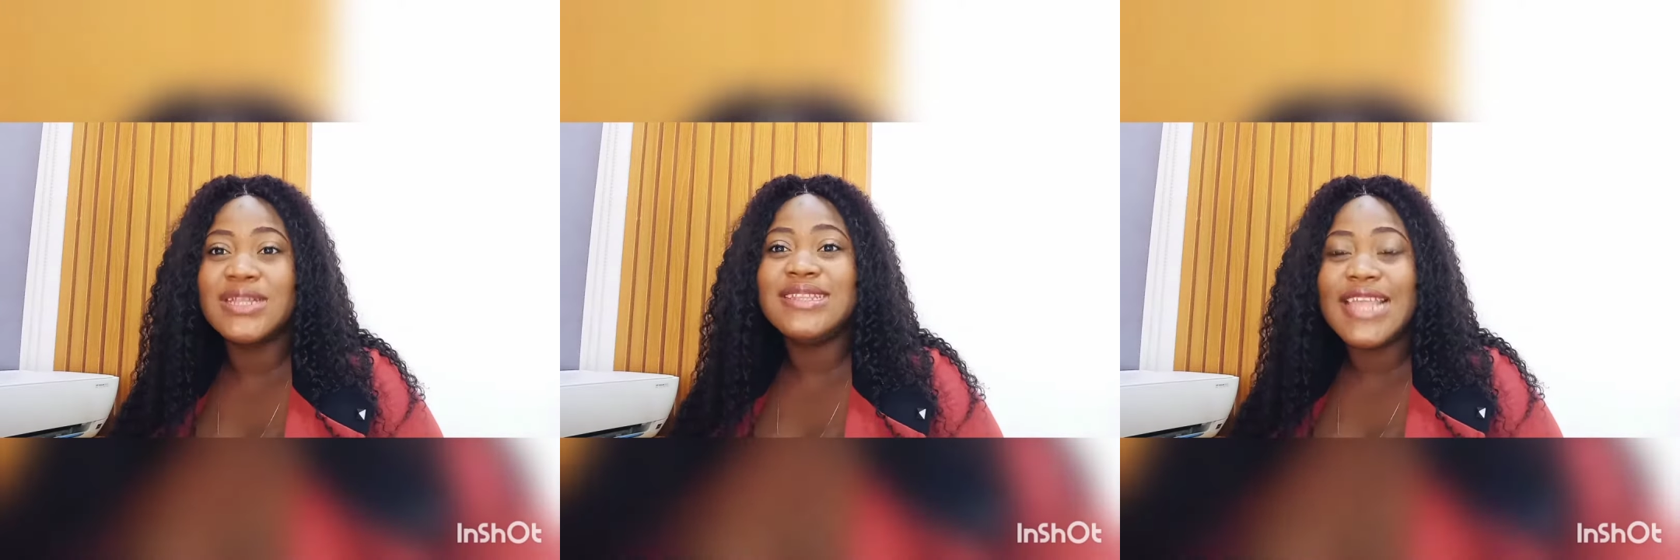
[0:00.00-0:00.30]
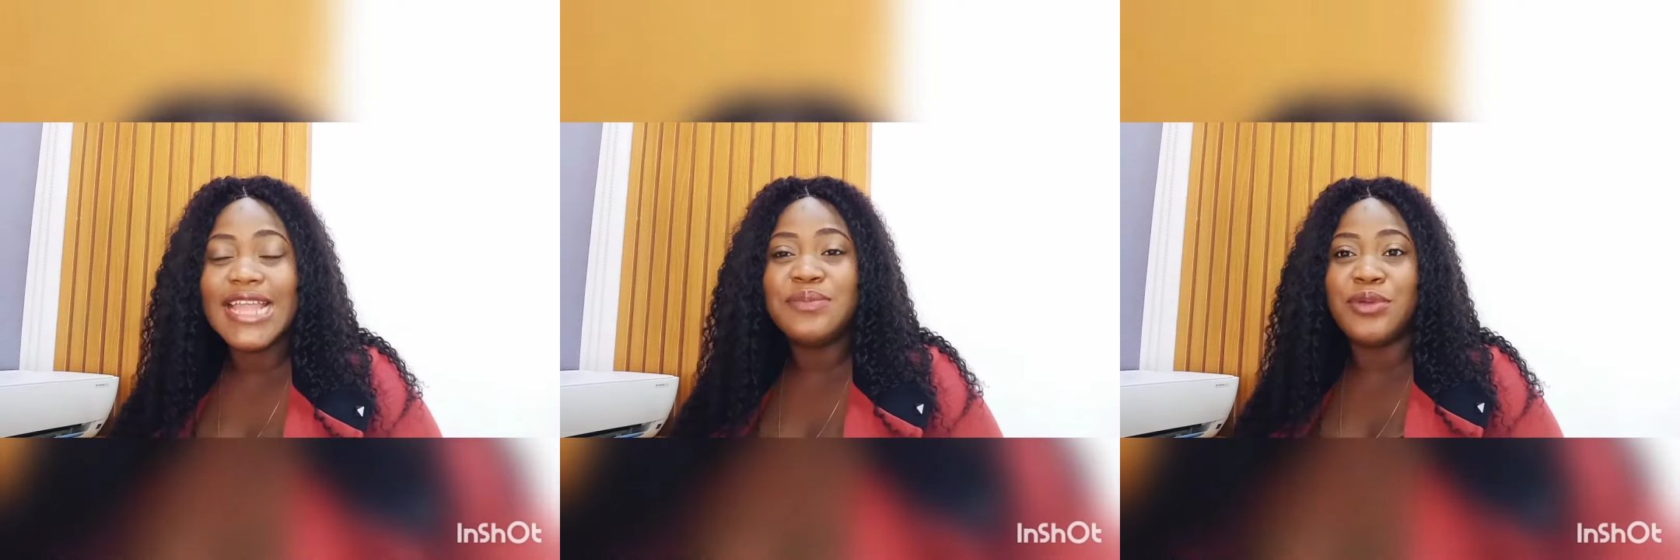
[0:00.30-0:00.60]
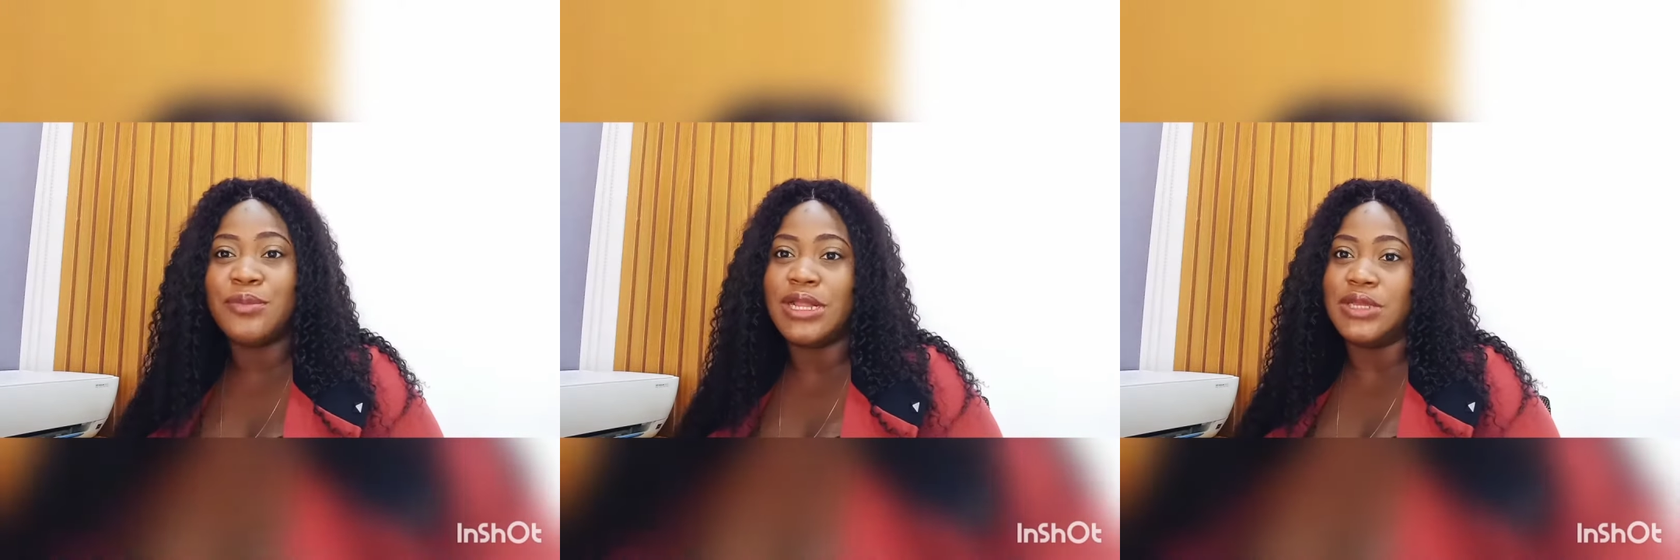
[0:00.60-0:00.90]
10
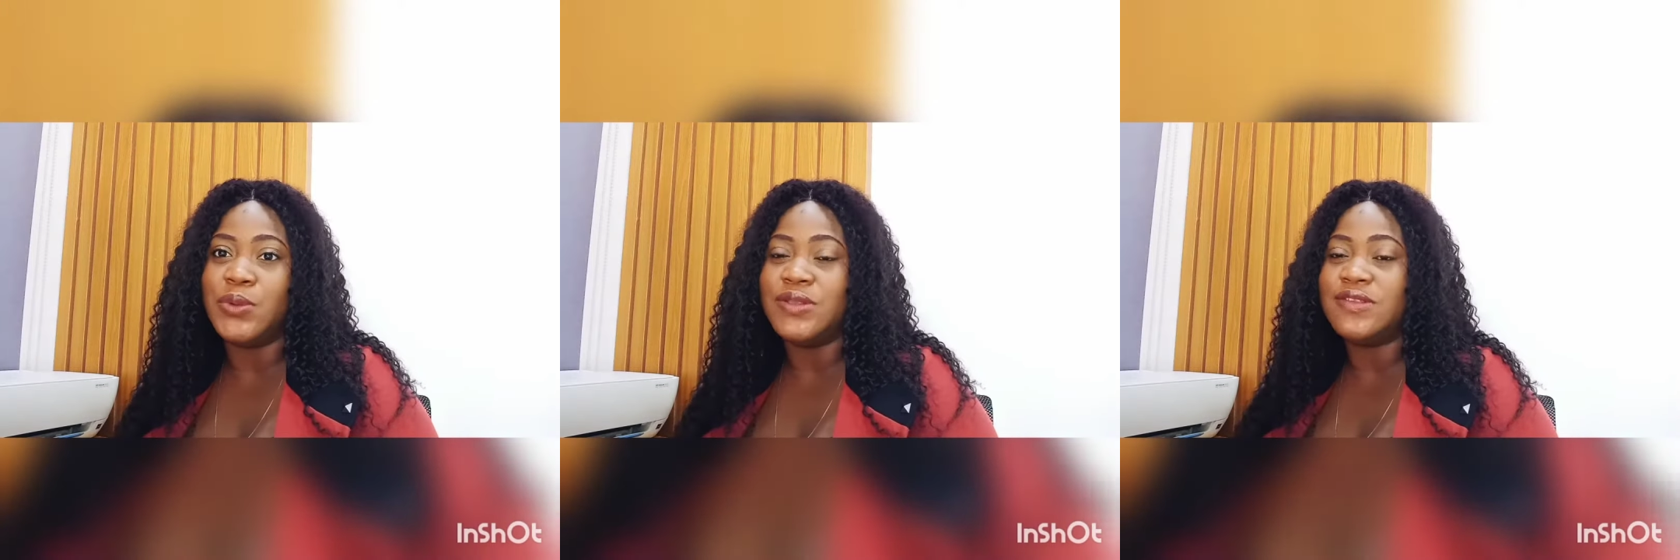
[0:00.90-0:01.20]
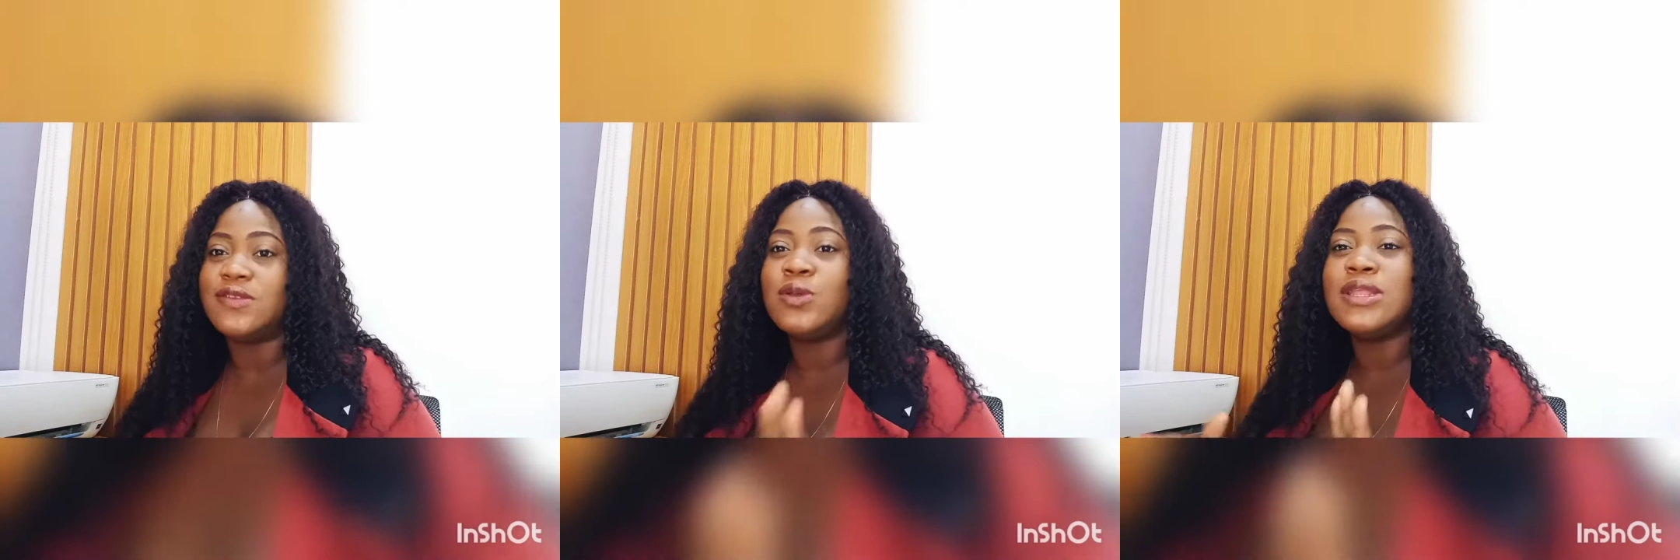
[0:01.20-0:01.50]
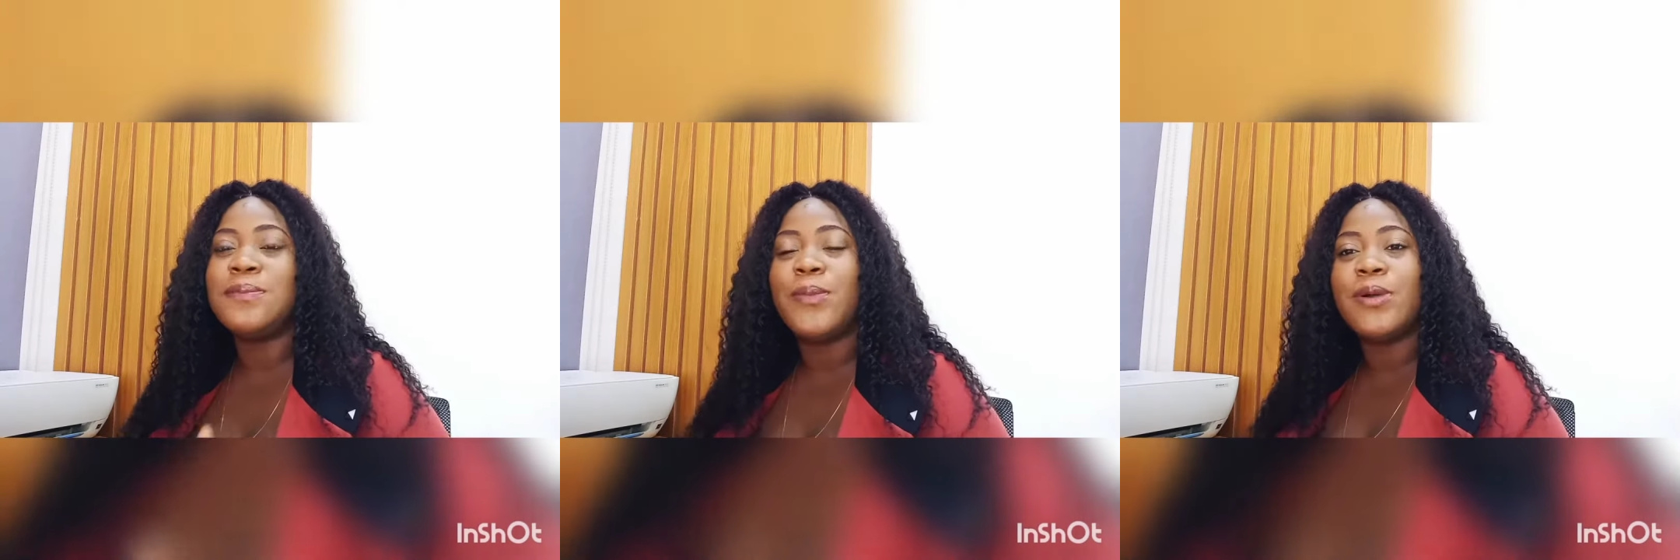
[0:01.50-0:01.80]
Premier League wins. So
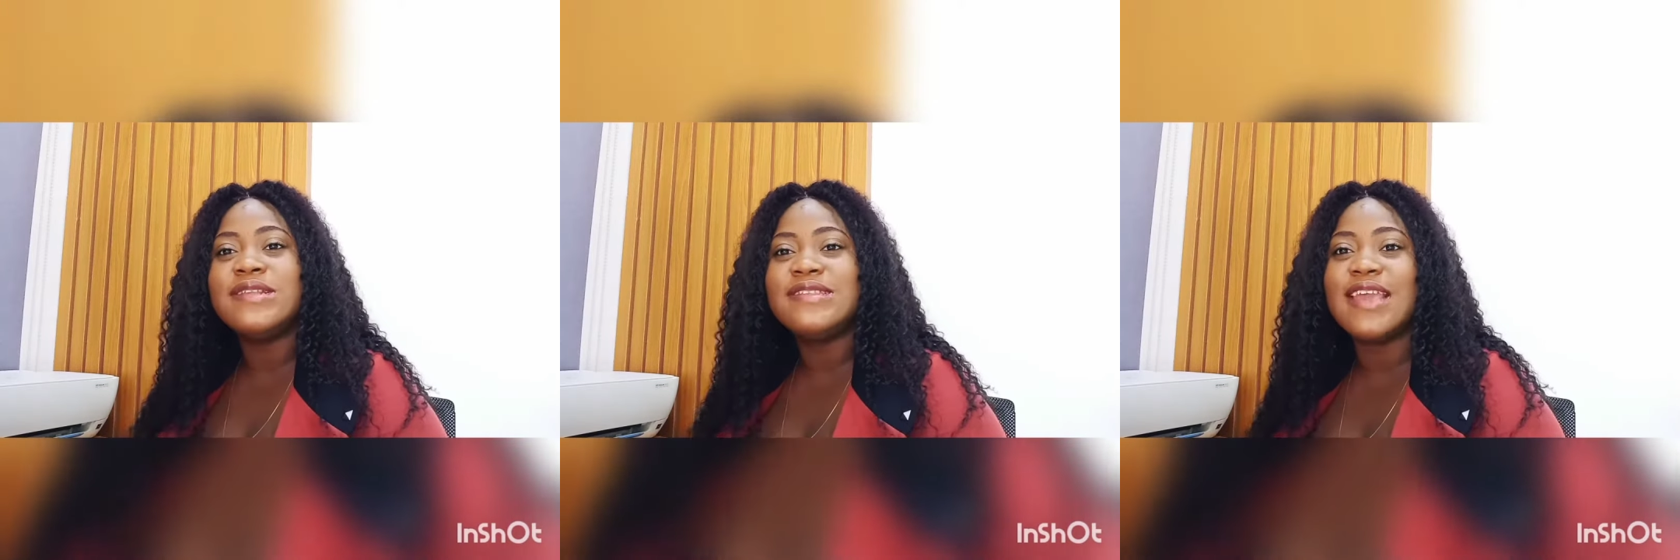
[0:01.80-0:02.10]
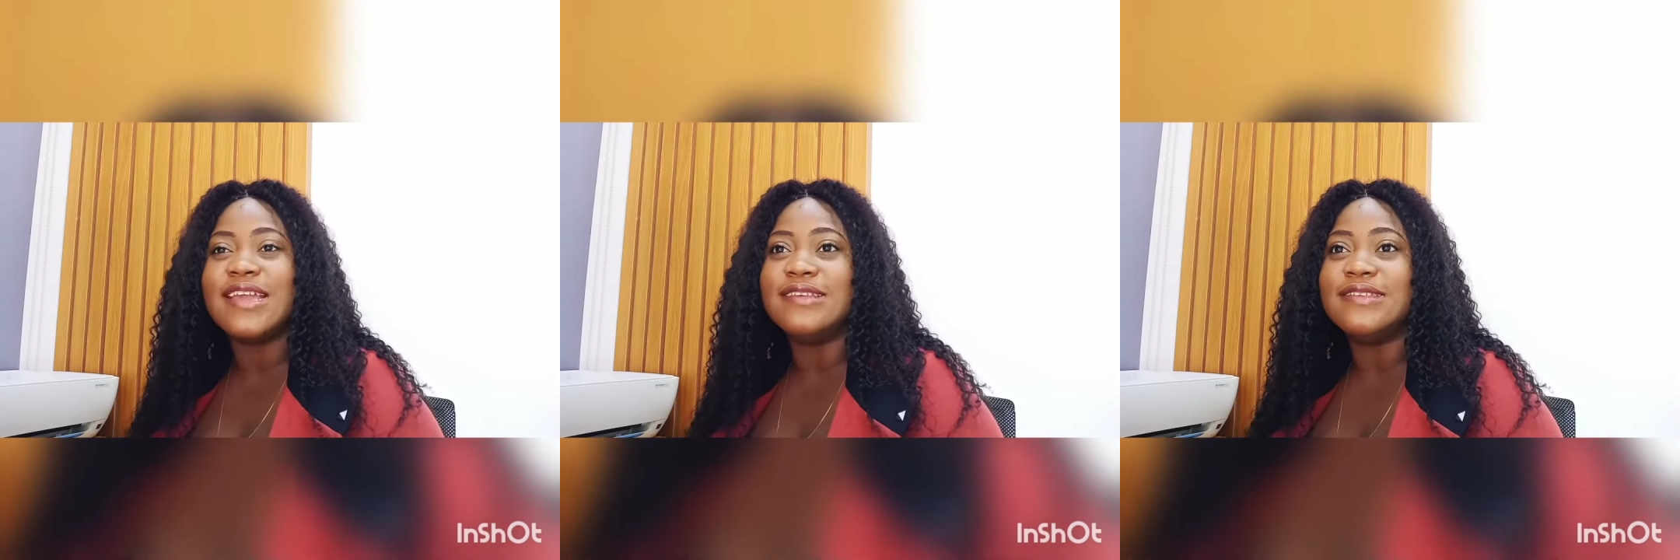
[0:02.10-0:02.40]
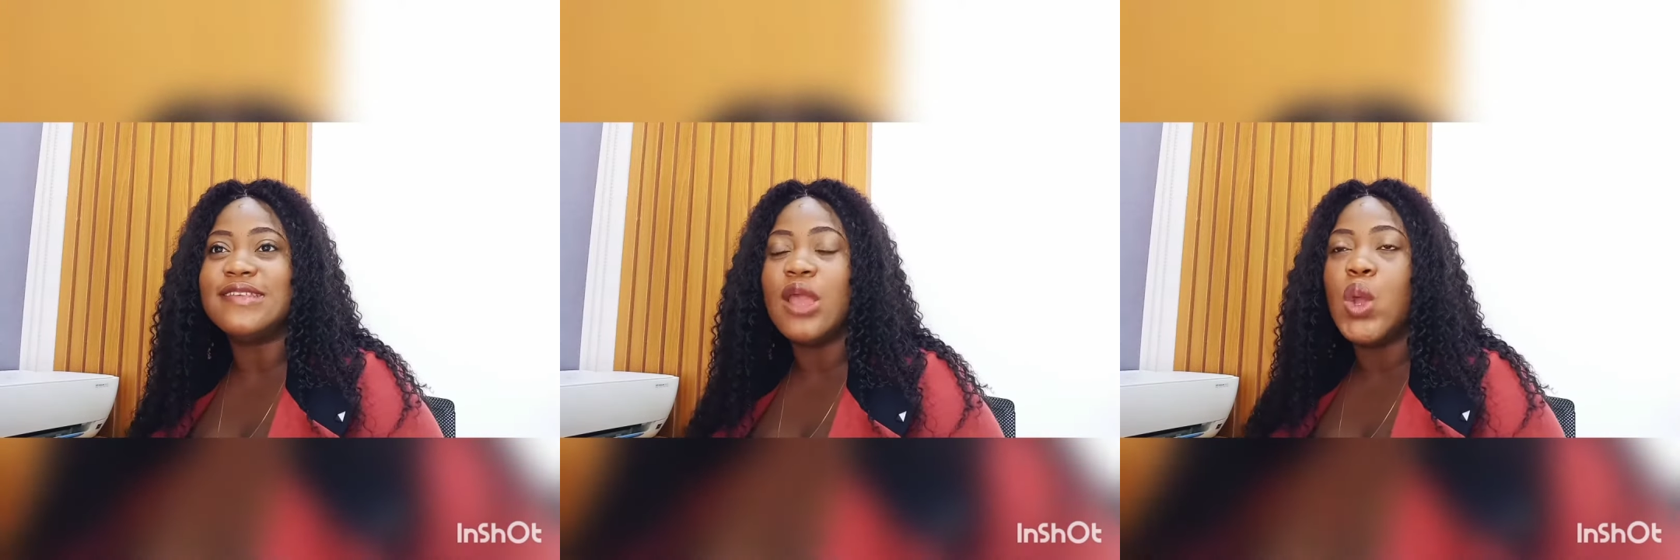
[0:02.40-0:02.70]
the point here
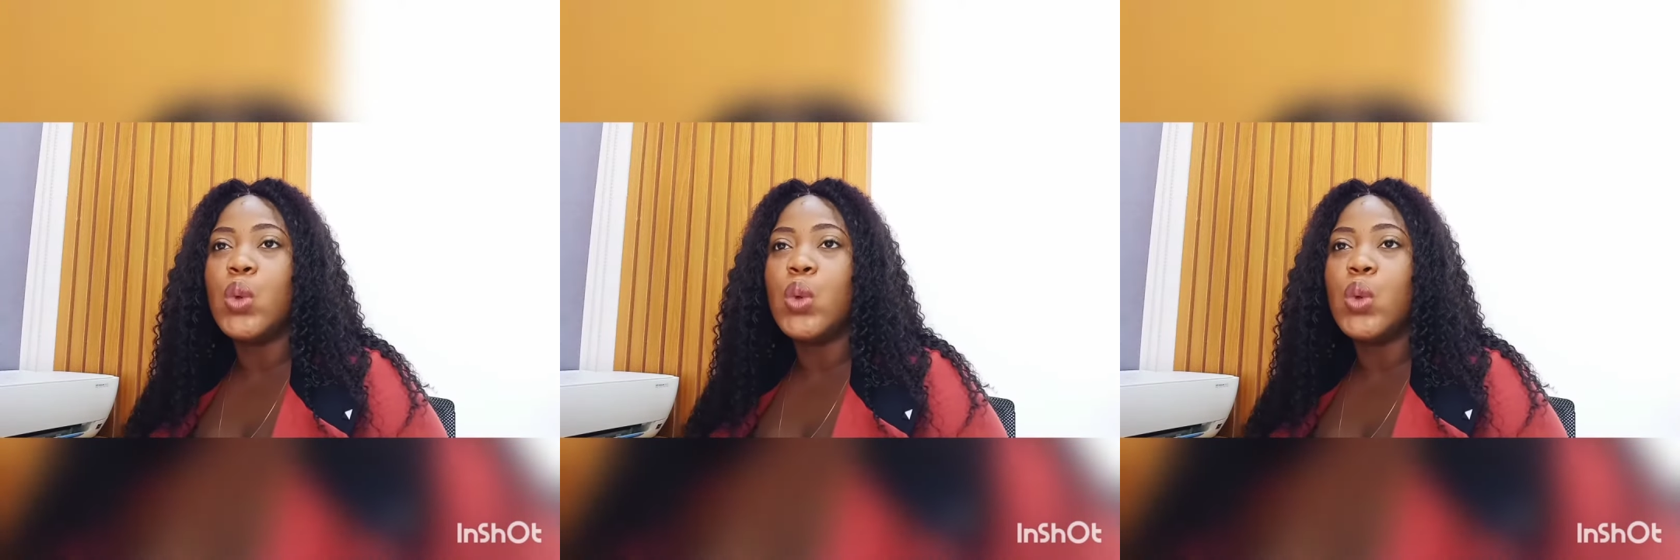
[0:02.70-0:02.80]
is,